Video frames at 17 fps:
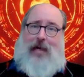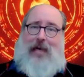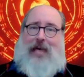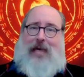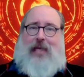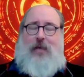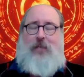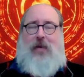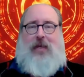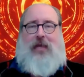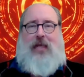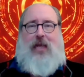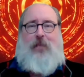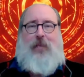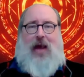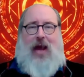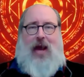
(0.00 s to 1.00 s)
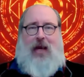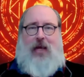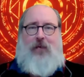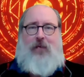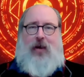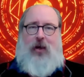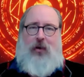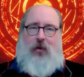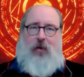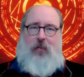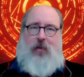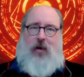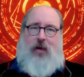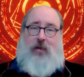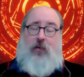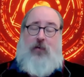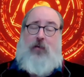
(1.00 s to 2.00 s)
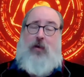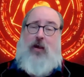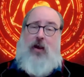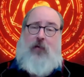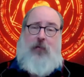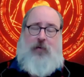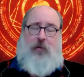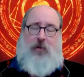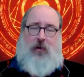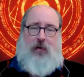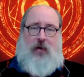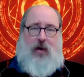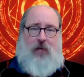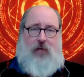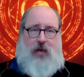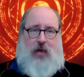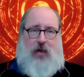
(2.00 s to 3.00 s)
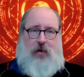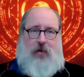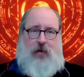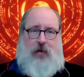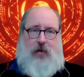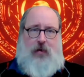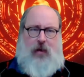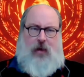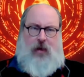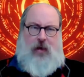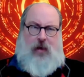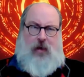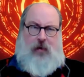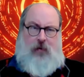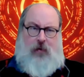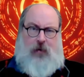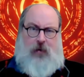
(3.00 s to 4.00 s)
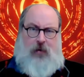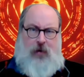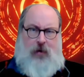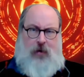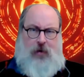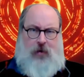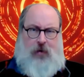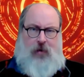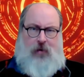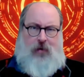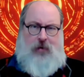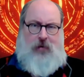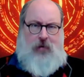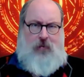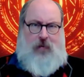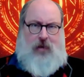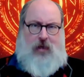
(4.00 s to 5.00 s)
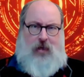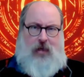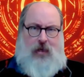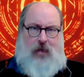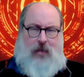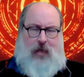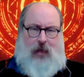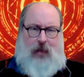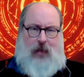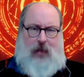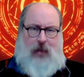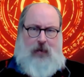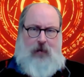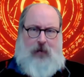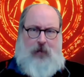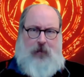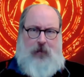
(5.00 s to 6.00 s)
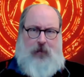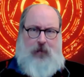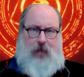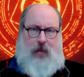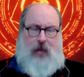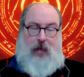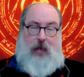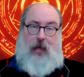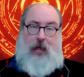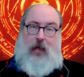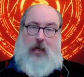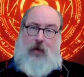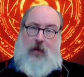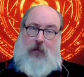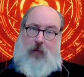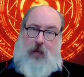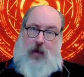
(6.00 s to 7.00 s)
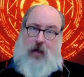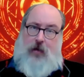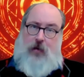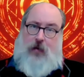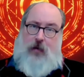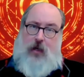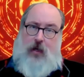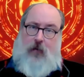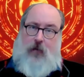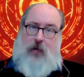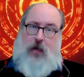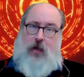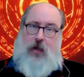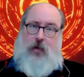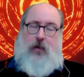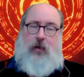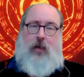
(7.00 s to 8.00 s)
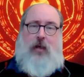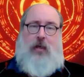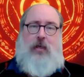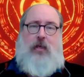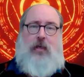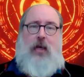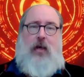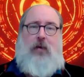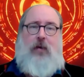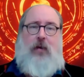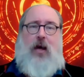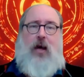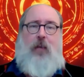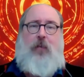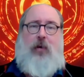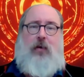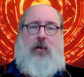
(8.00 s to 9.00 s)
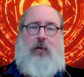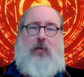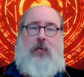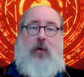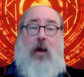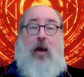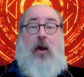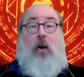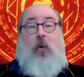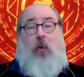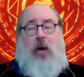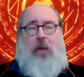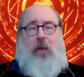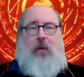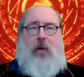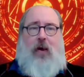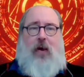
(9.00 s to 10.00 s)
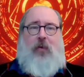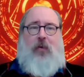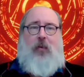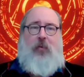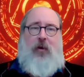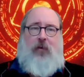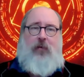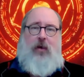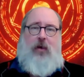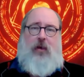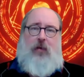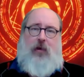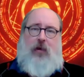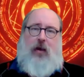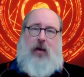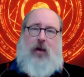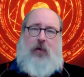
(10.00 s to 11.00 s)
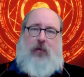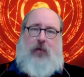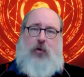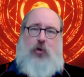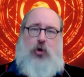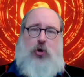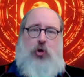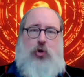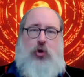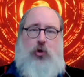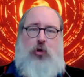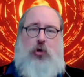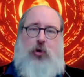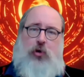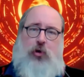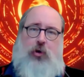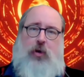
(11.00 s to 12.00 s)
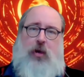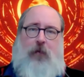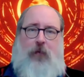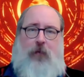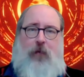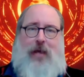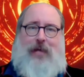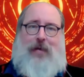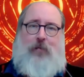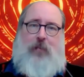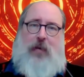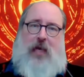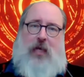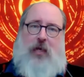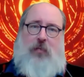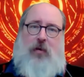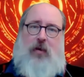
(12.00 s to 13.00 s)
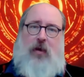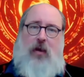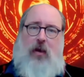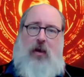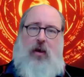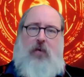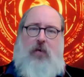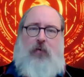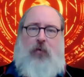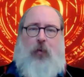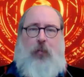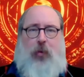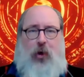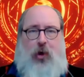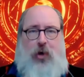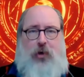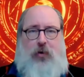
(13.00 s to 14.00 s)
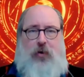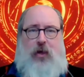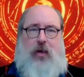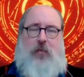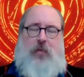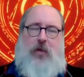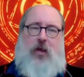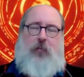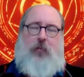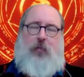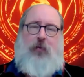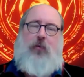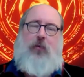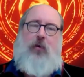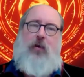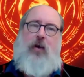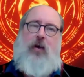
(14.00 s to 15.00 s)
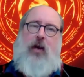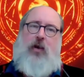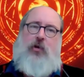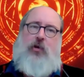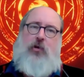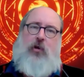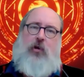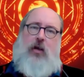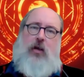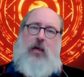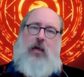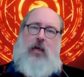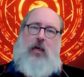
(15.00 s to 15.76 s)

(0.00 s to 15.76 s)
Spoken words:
It is meant to keep active and alert minds away from certain conversations, and to deter certain thoughts from being said aloud. If a man starts a conversation, let us say, on the topic of whether or not the President of the United States should or should not face impeachment for perjuring himself before a grand jury,